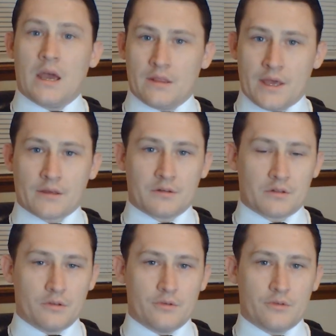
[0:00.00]
And that
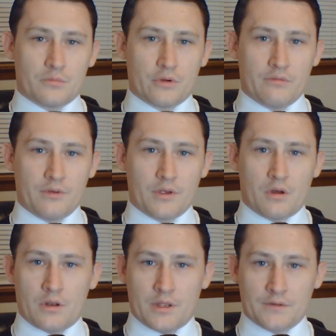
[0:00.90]
concludes your briefing
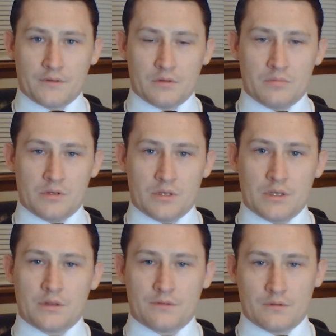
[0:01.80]
on
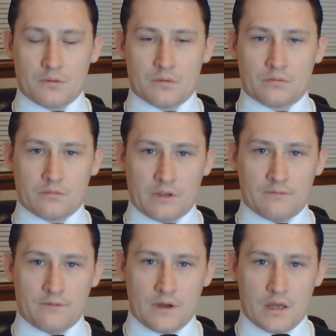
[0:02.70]

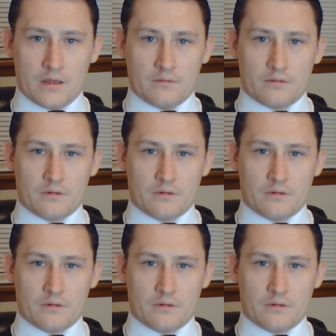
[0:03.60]
SCP-035.